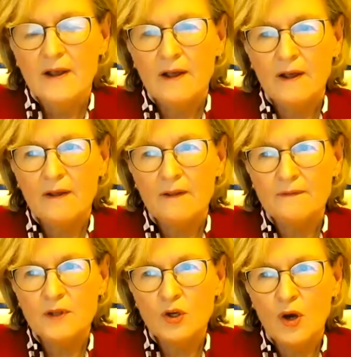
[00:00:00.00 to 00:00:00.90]

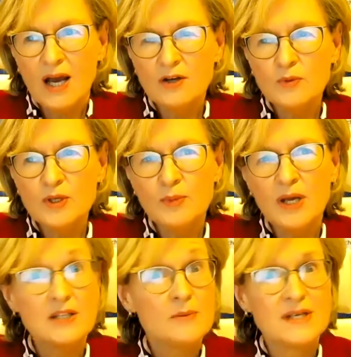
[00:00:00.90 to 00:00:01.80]
How do we
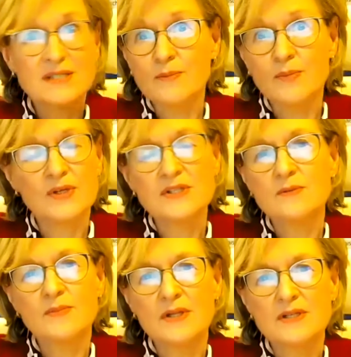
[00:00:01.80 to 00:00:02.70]
apply the basic
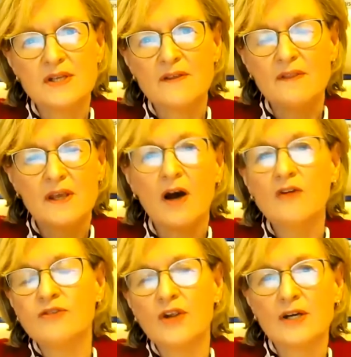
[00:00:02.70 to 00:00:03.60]
principles in the
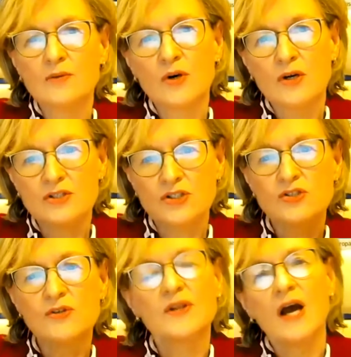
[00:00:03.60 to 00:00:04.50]
offline world
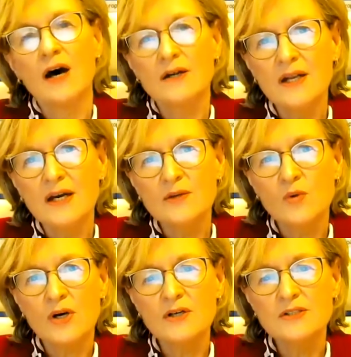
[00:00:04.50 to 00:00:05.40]
to the online
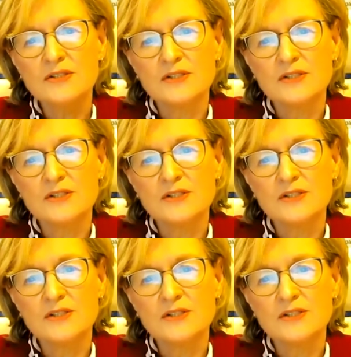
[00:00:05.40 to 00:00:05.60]
world?